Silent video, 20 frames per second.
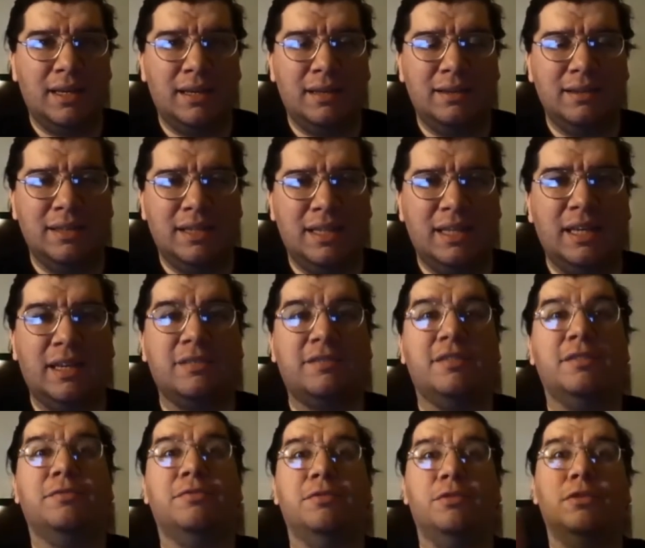And he
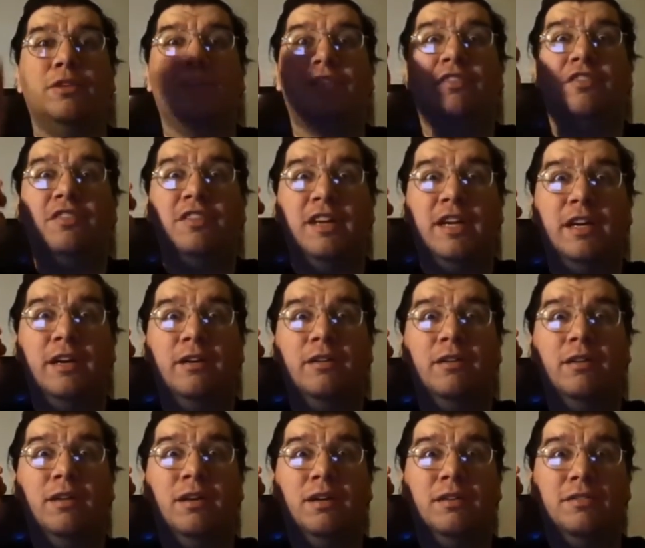actually threw the
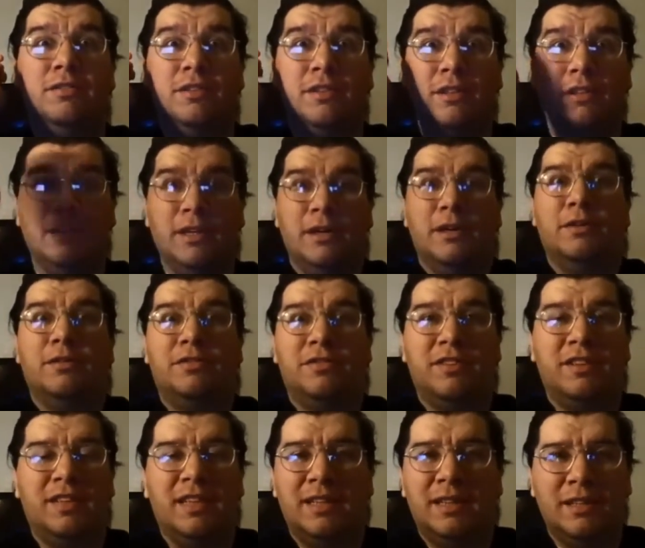chair onto the
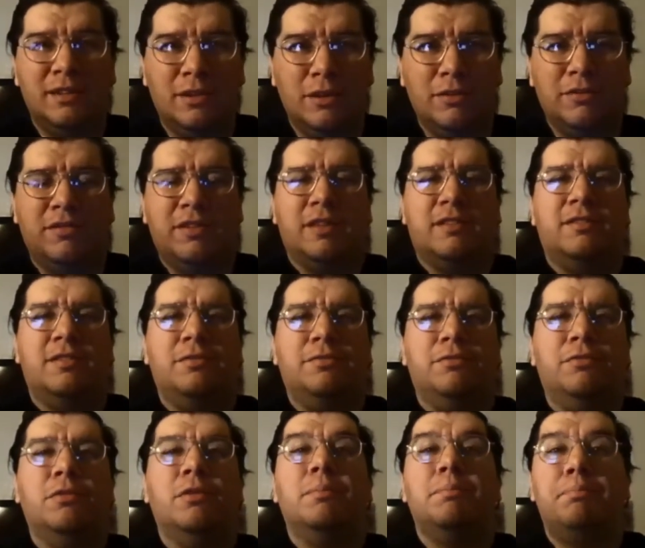ghost, and then the ghost actually
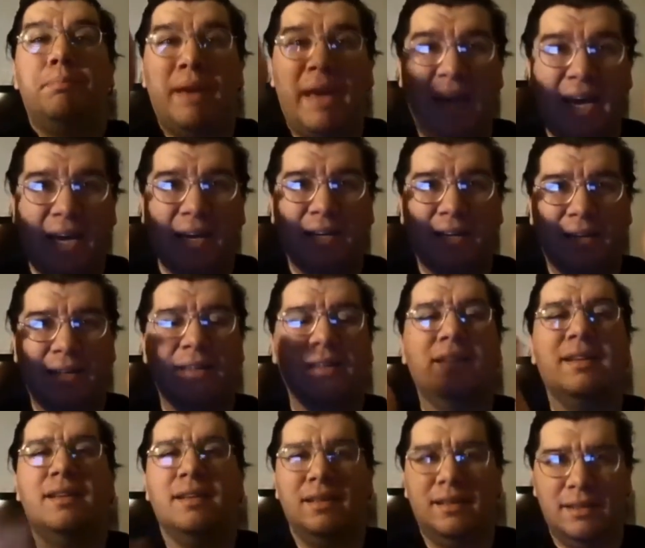threw him back.
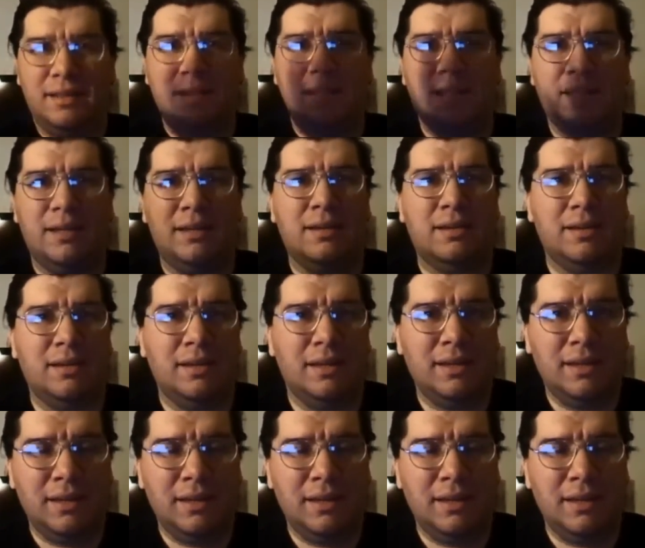Yeah.